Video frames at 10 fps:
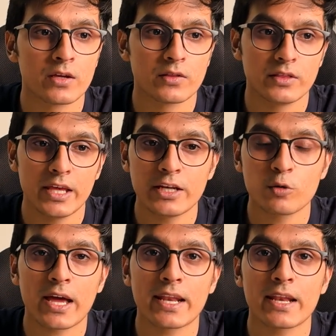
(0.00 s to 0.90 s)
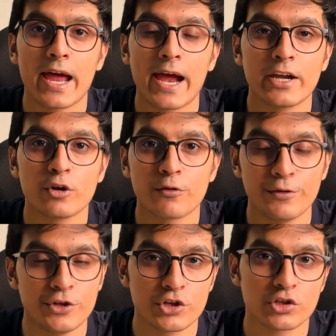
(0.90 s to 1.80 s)
there you can add your
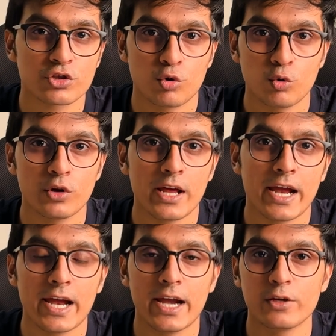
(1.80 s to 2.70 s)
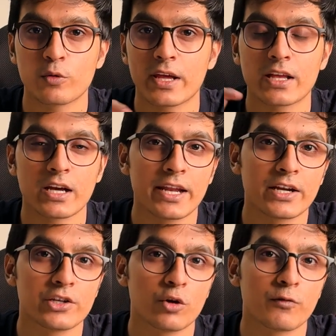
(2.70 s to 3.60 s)
features code and you can
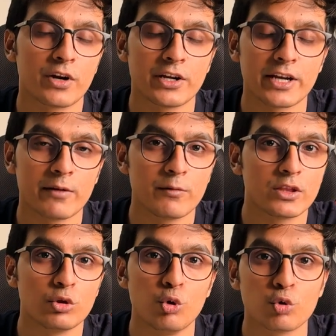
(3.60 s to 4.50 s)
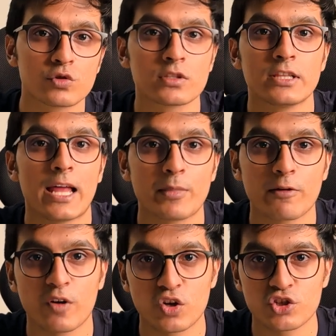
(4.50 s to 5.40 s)
connect your front end with those Lambda
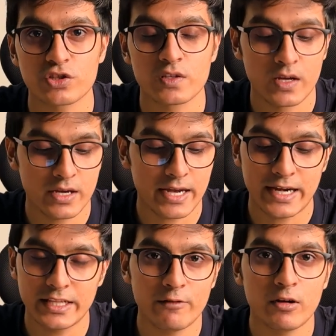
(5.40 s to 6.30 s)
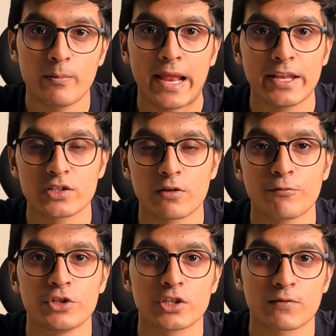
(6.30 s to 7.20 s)
functions and they will manage the
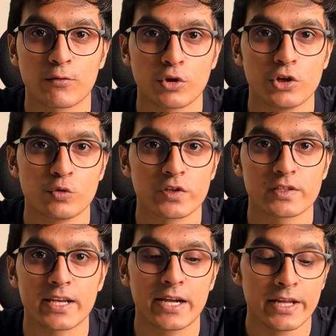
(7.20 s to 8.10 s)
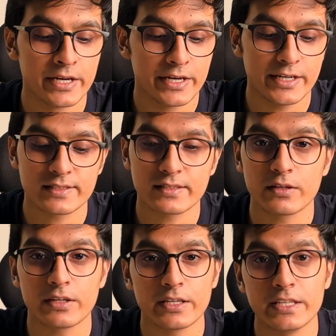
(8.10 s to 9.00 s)
features for the users, and it's
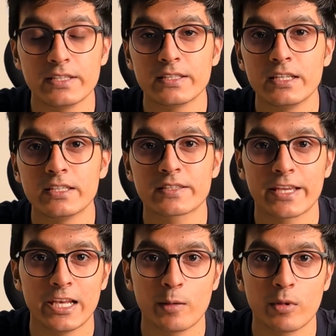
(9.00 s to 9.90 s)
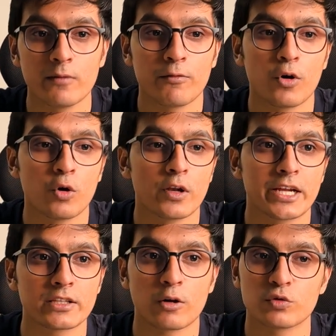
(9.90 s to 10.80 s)
easily scalable for
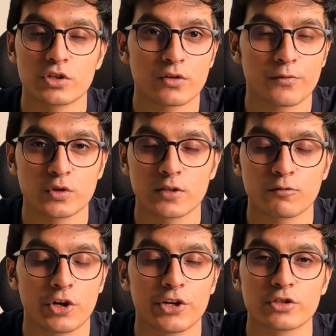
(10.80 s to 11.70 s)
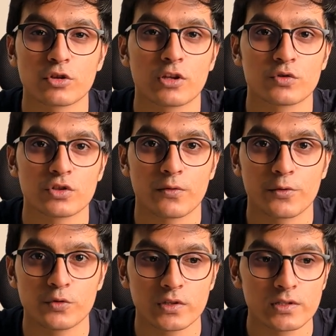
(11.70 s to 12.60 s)
like thousands of users, for hundreds or thousands of
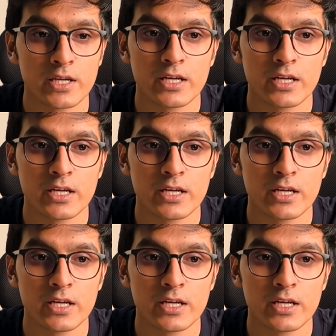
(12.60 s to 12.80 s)
users,